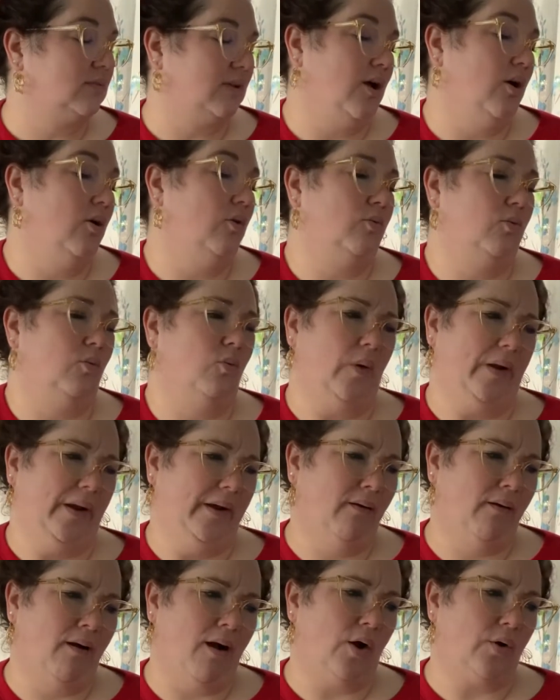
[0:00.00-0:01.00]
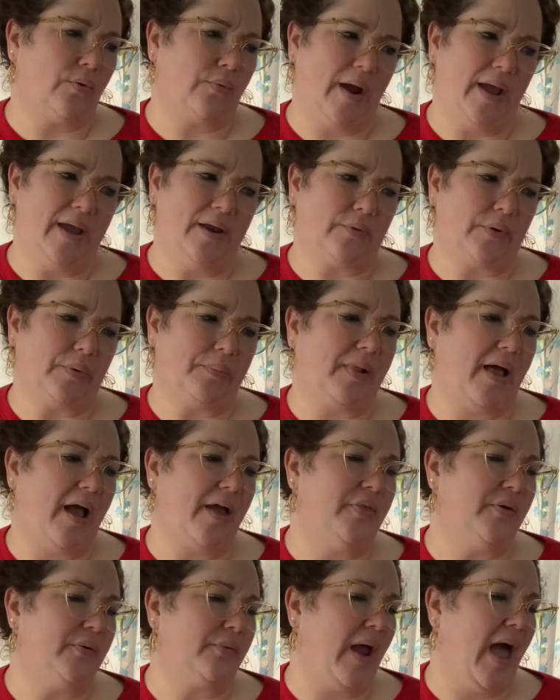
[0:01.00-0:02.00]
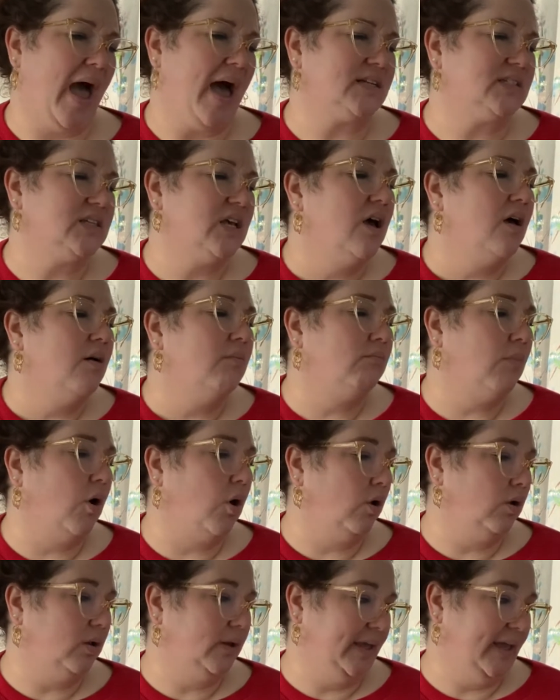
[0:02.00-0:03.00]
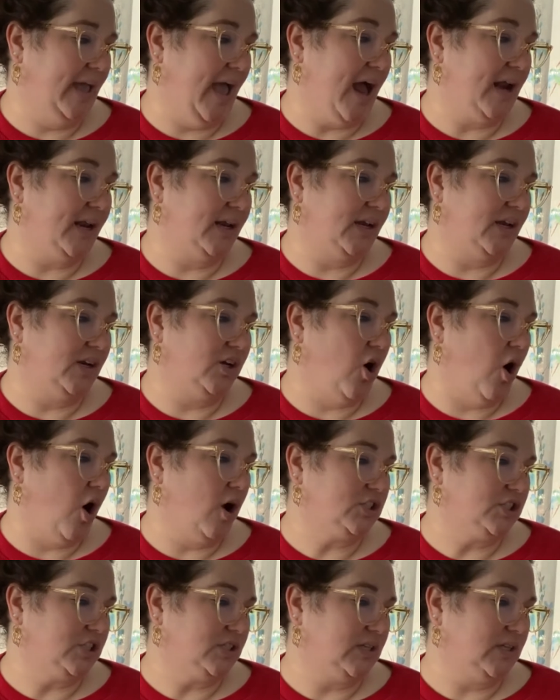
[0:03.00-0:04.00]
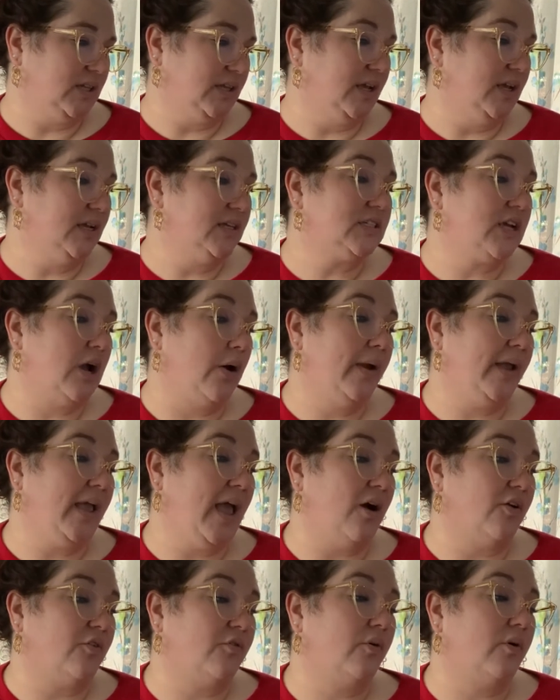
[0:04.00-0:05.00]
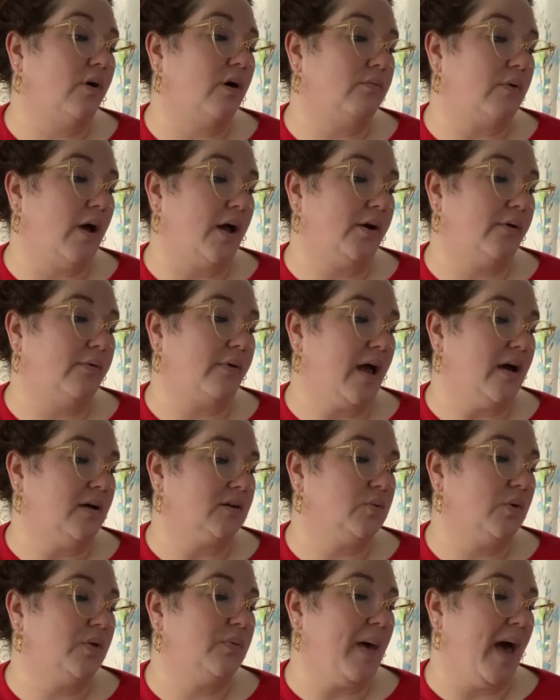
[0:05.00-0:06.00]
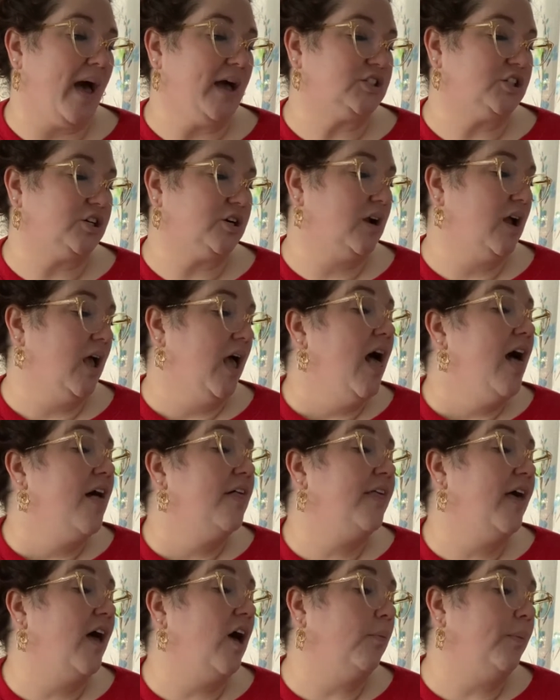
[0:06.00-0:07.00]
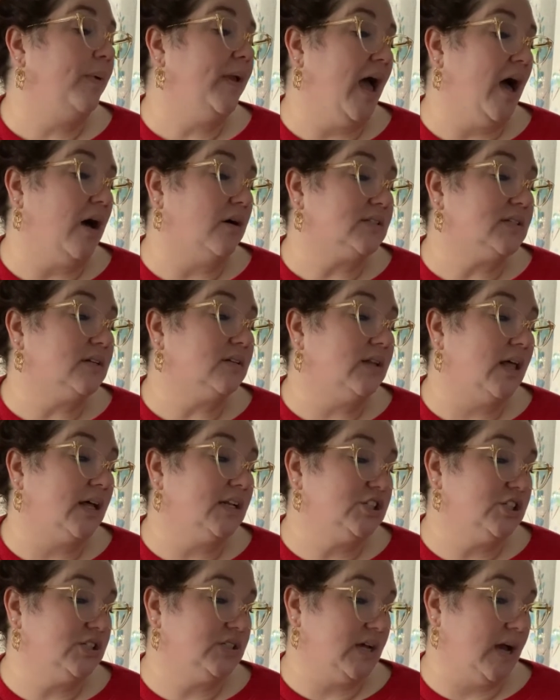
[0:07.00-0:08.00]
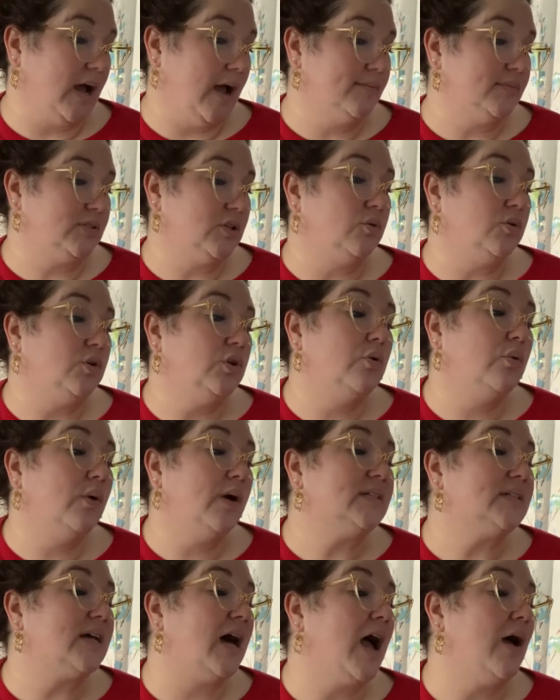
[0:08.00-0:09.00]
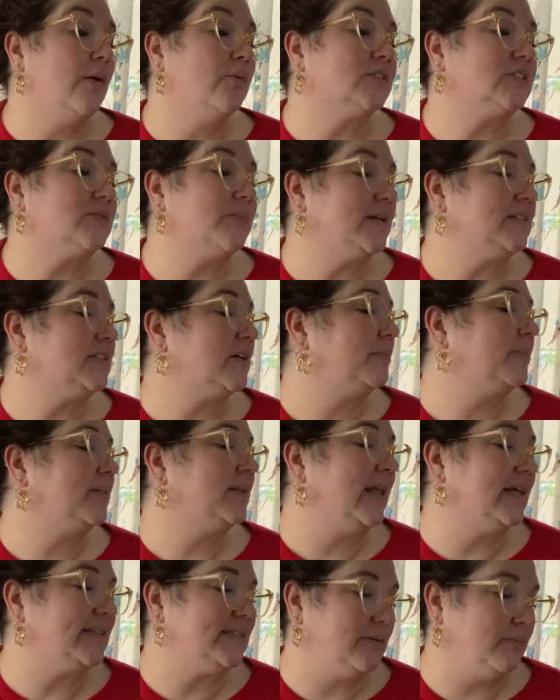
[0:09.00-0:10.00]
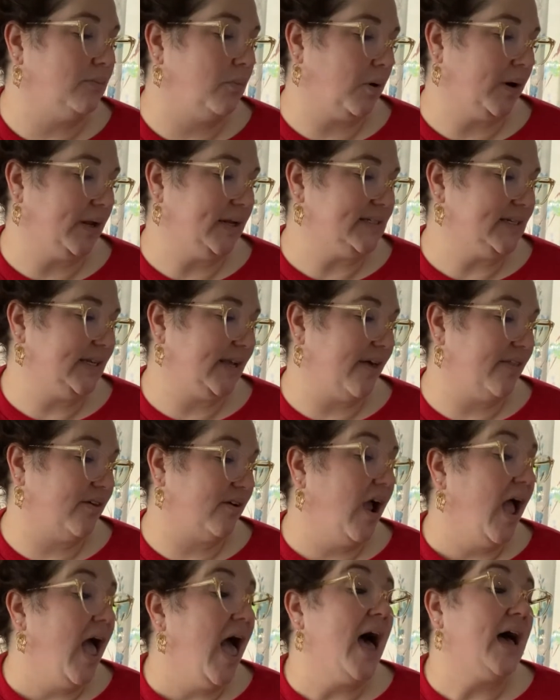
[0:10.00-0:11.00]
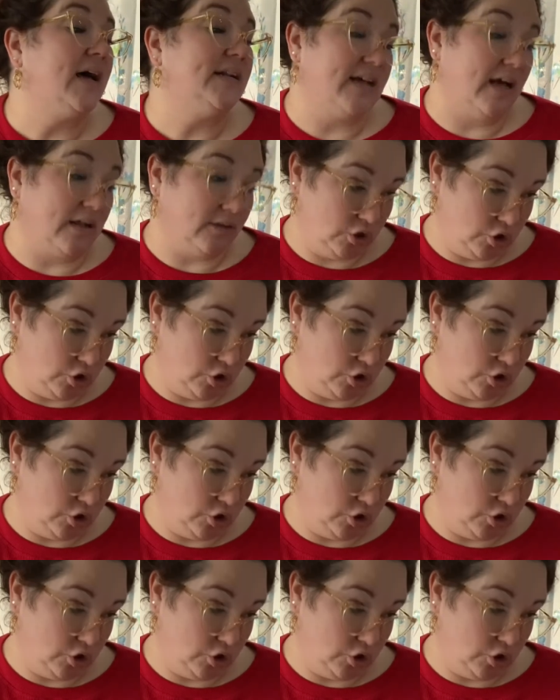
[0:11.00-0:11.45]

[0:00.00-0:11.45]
"Oh, we're all right," replied the rat. "Mole," he added incautiously, "is going out for a run around with Badger. They'll be out till luncheon time, so you and I will spend a pleasant morning together, and I'll